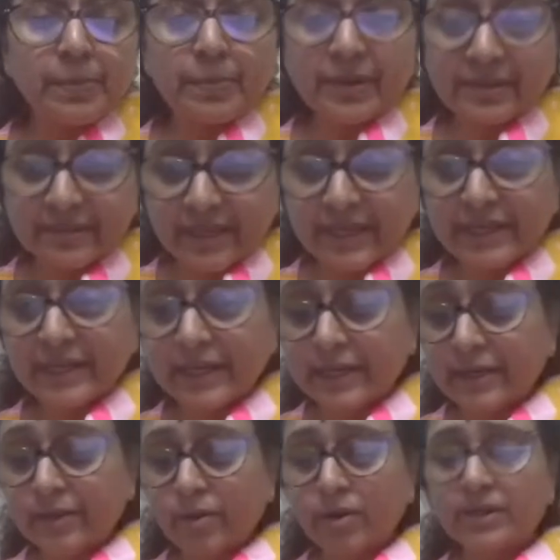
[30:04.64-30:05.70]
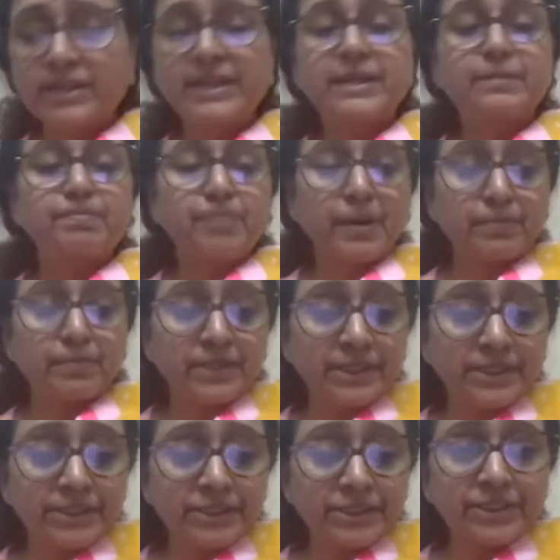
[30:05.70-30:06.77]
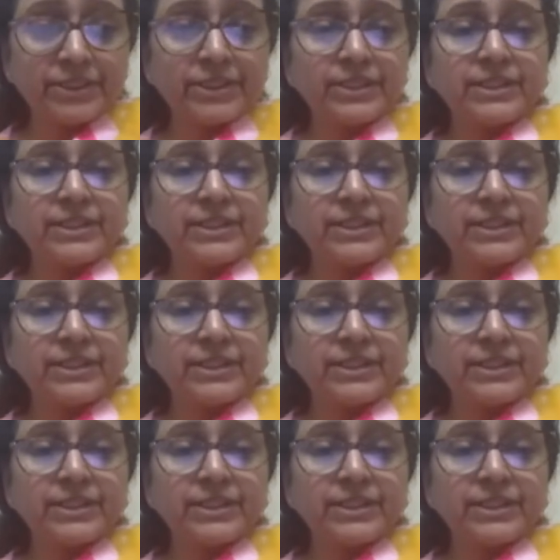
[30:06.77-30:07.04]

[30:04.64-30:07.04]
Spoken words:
presented, not yet published.